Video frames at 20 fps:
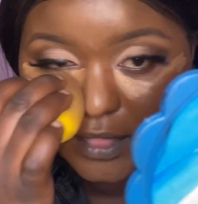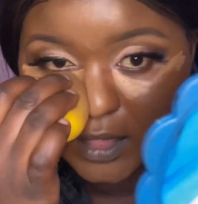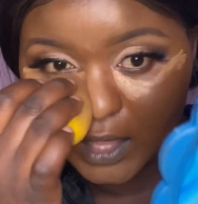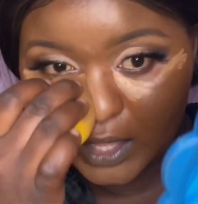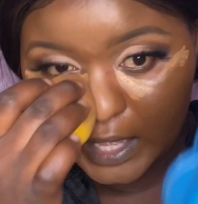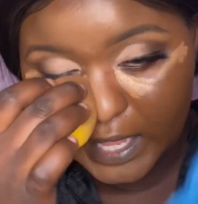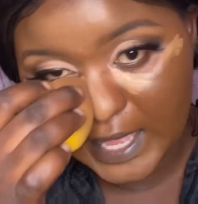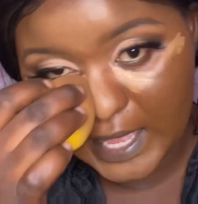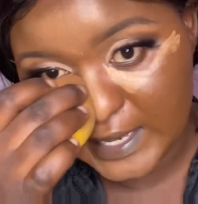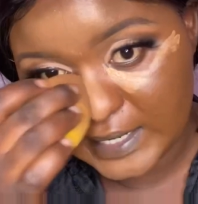
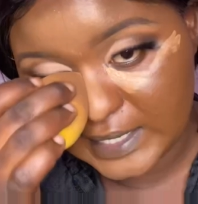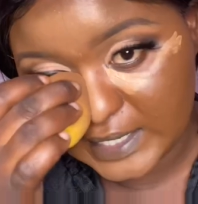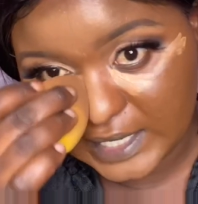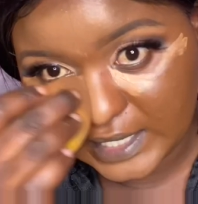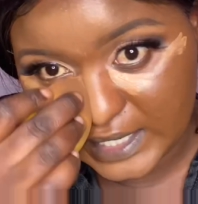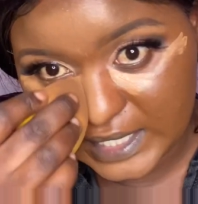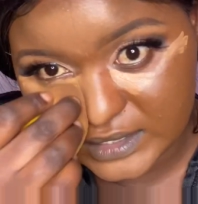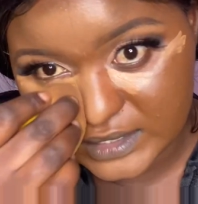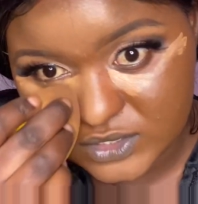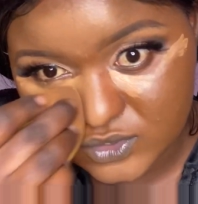And in
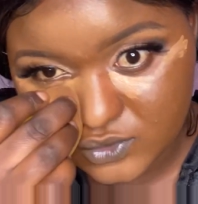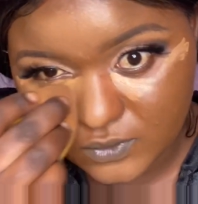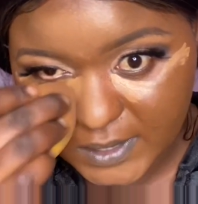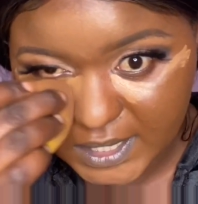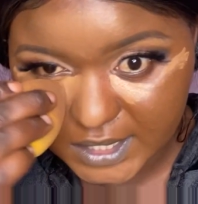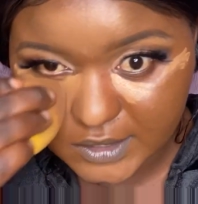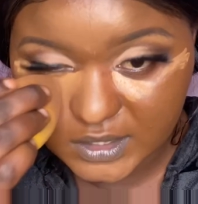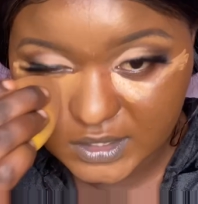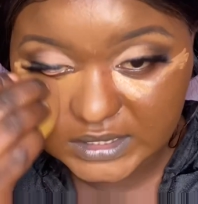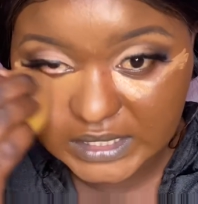case you are
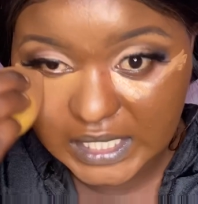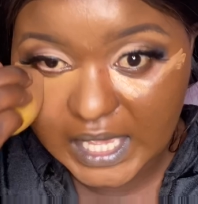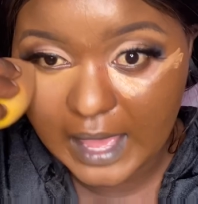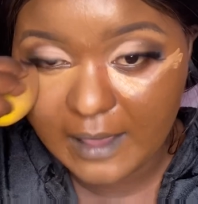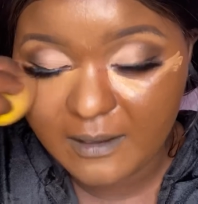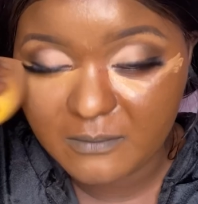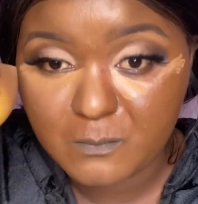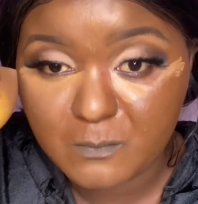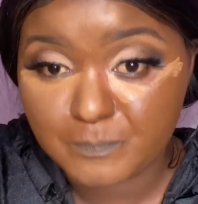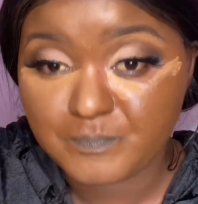using a
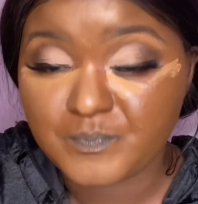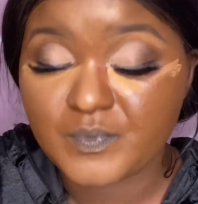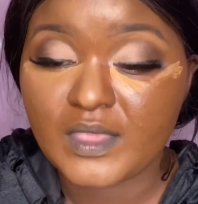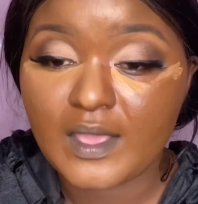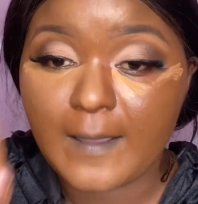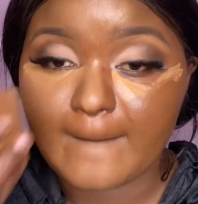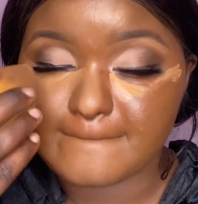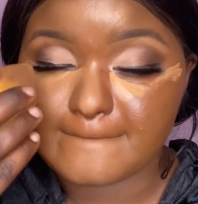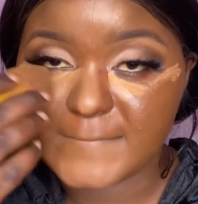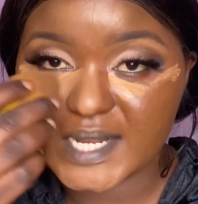
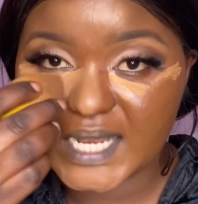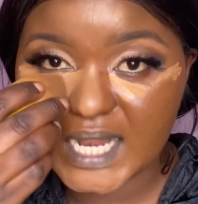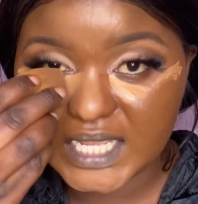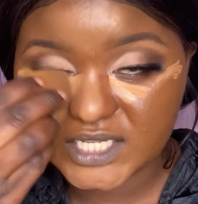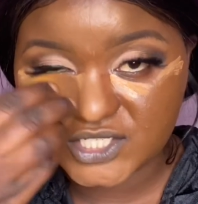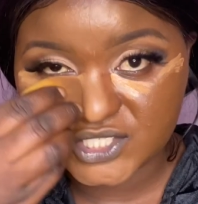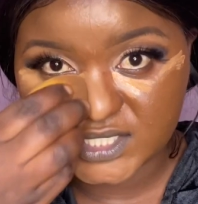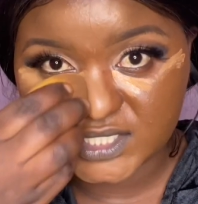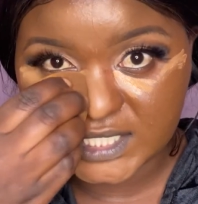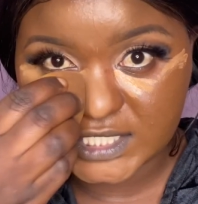brush,
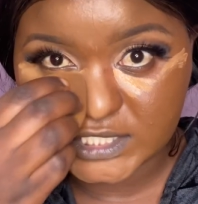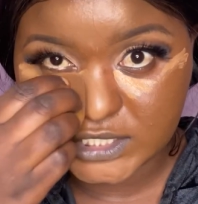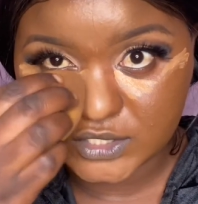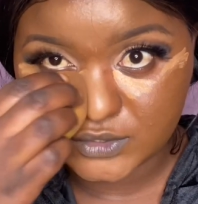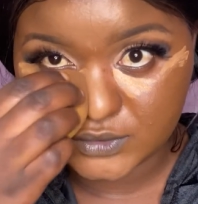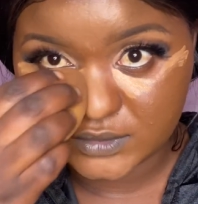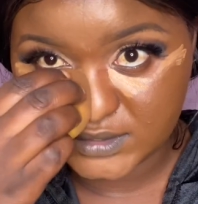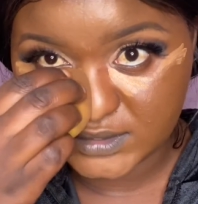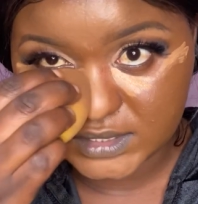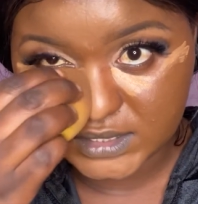just
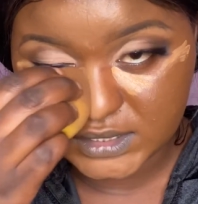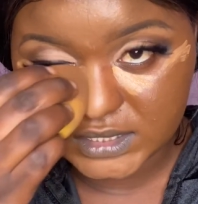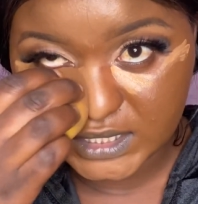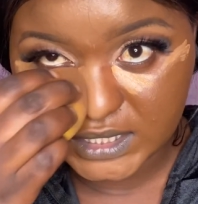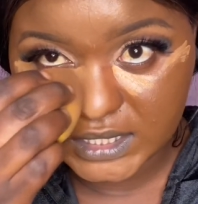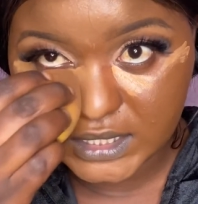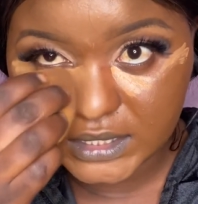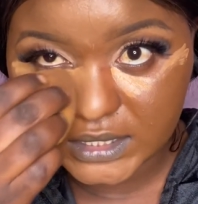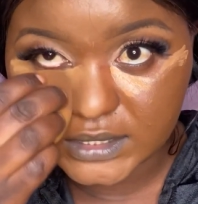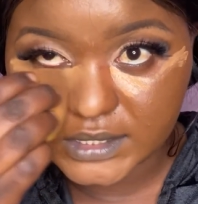use
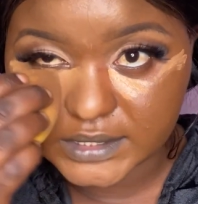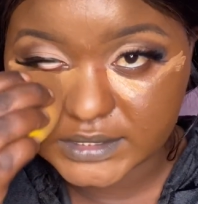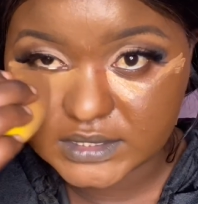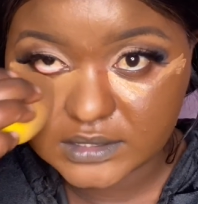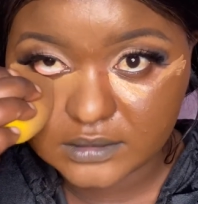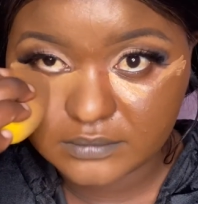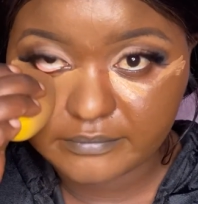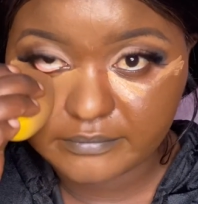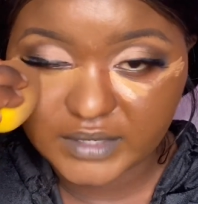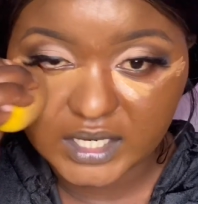still the same
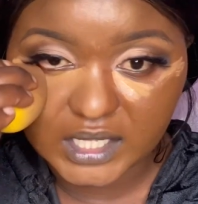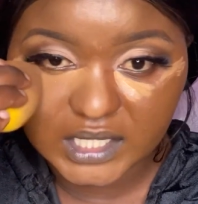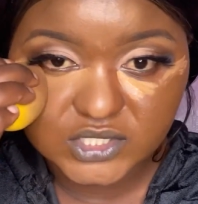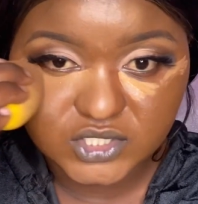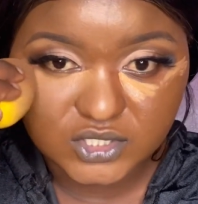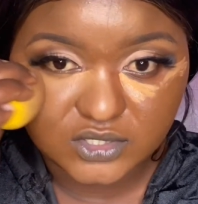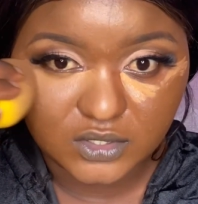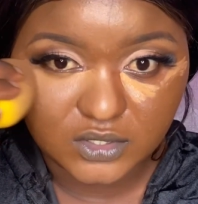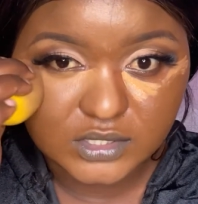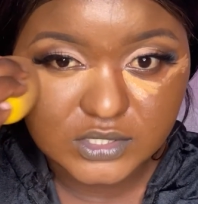brush,
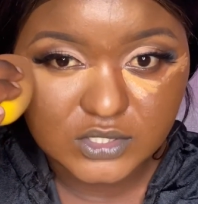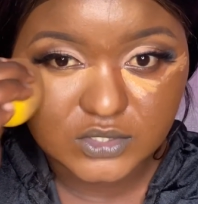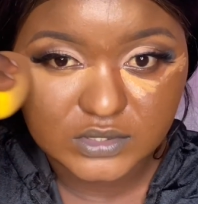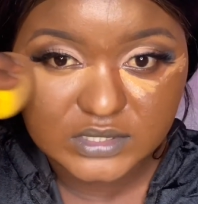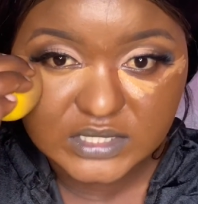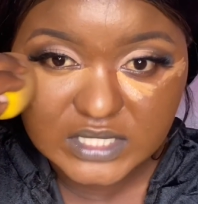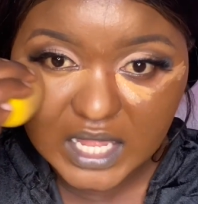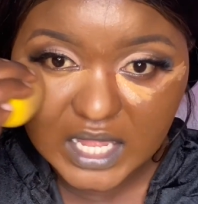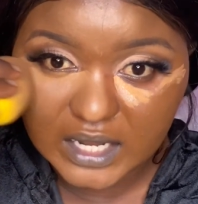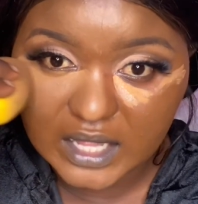don't use
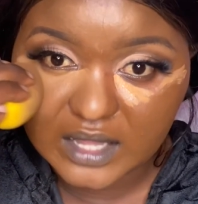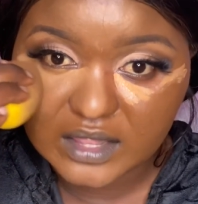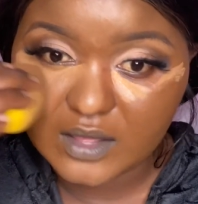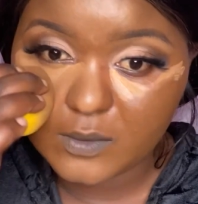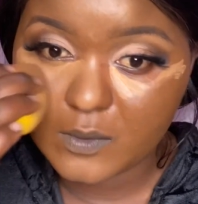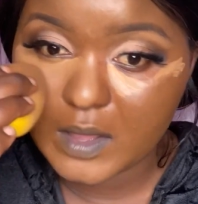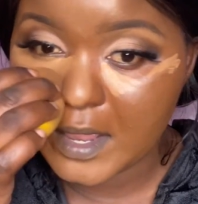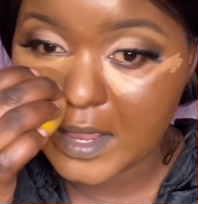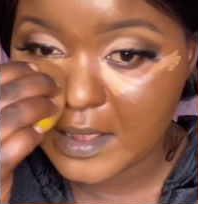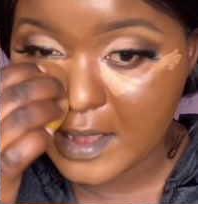another
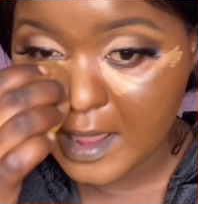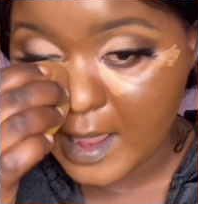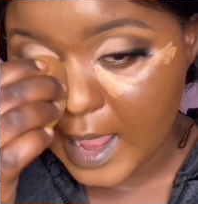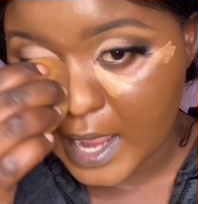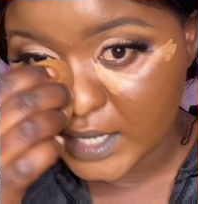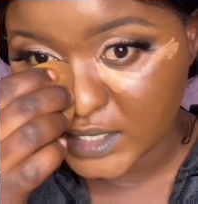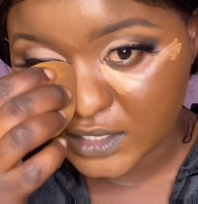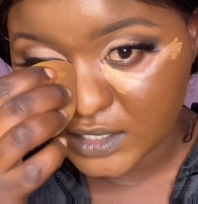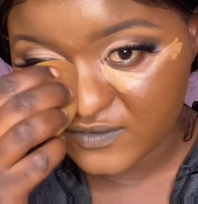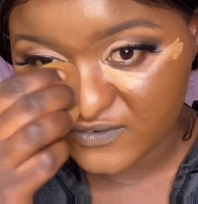one, a
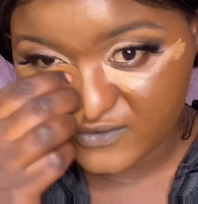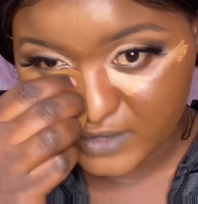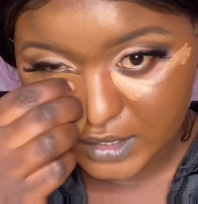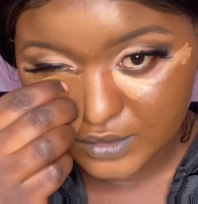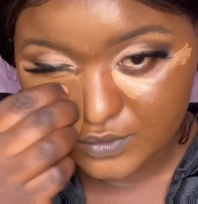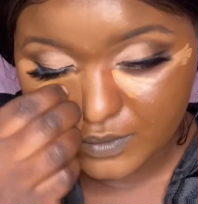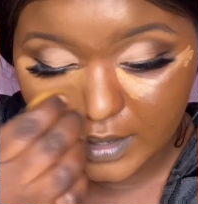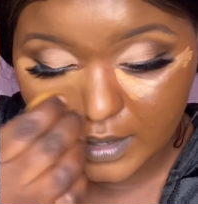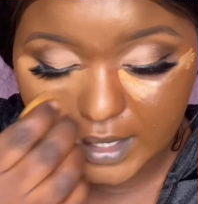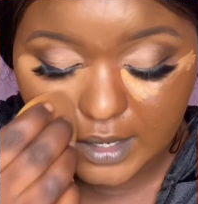different
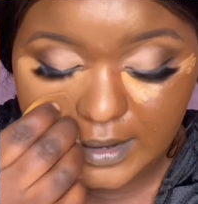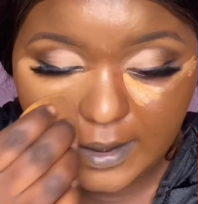one.